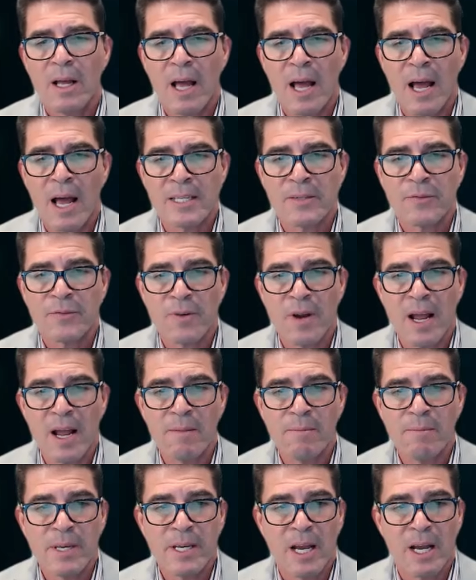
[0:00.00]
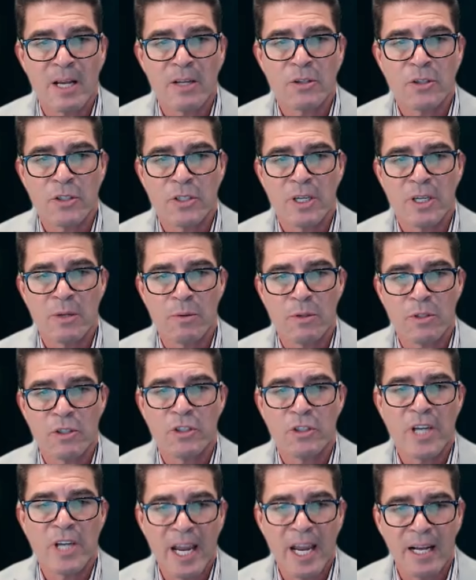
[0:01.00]
as a friend because she was
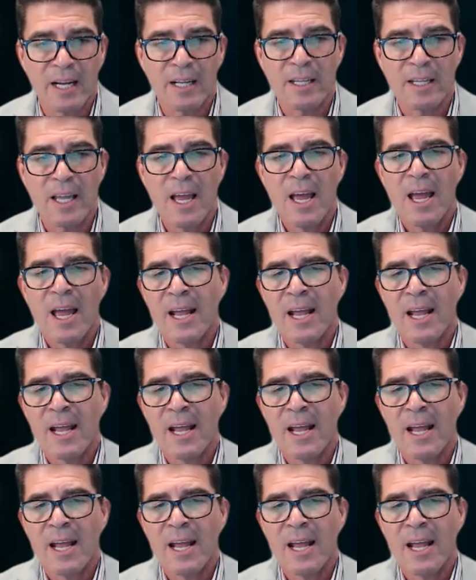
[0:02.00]
jailed